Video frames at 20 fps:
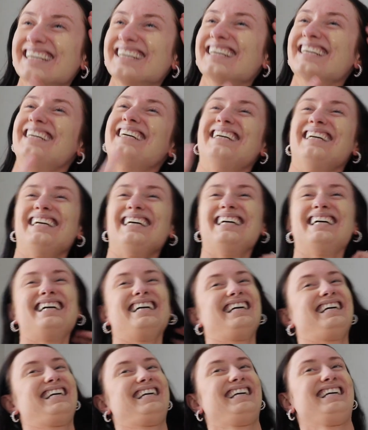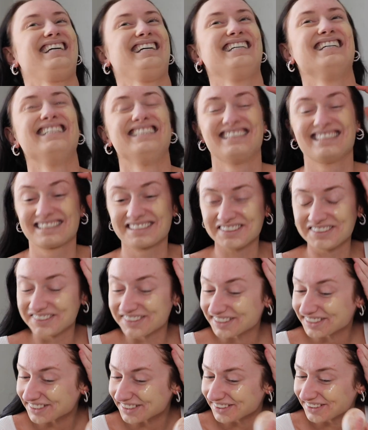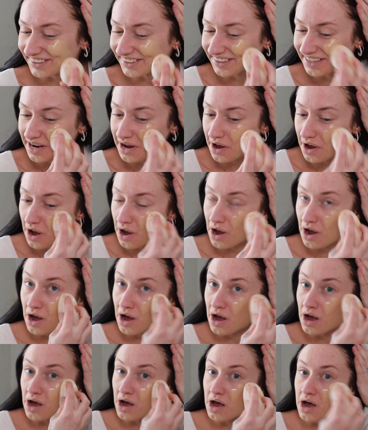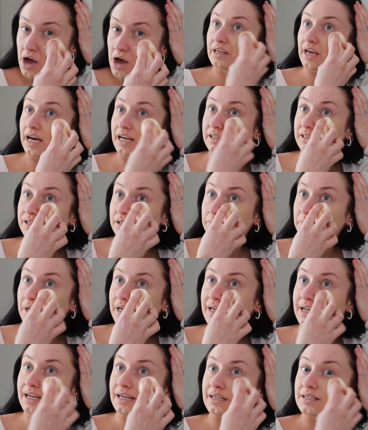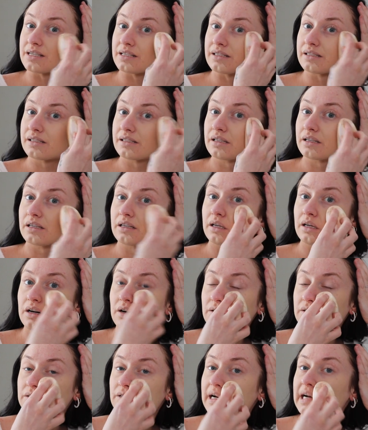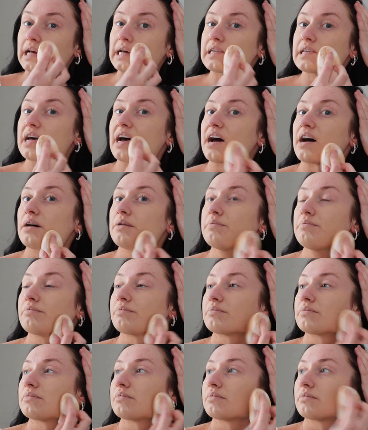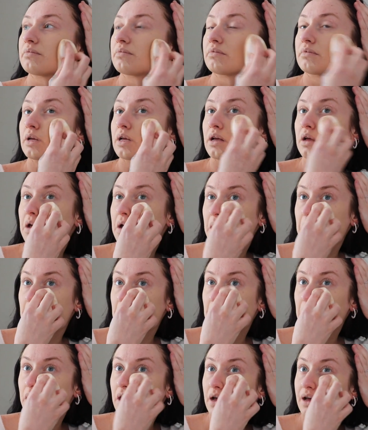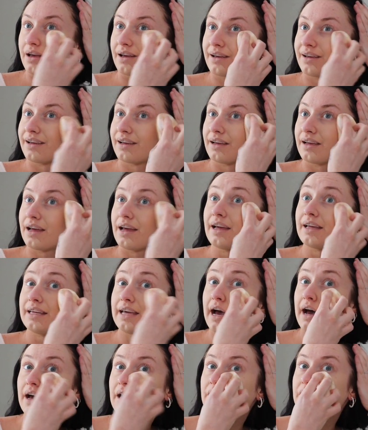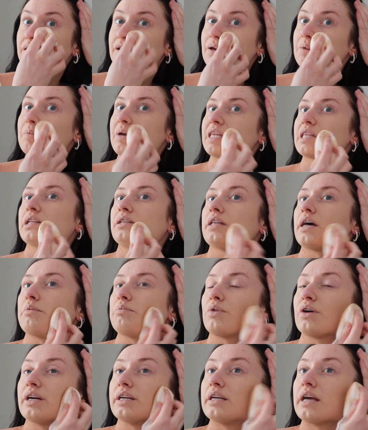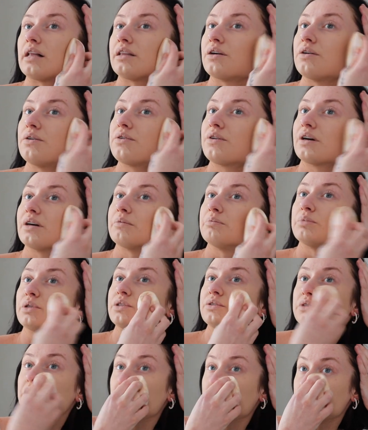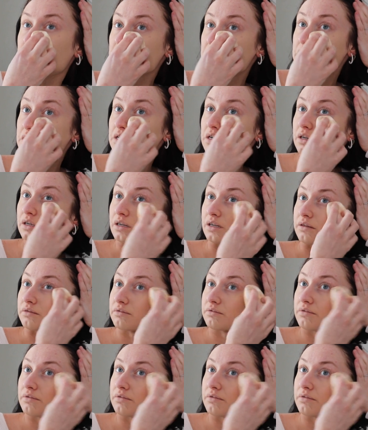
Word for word: That's so cool. You're so cute. It's at seventy-three percent. Yeah, it's super neat. It just goes right on top. Can you adjust the brightness? Yeah, and you can make the light more yellow or blue toned or right in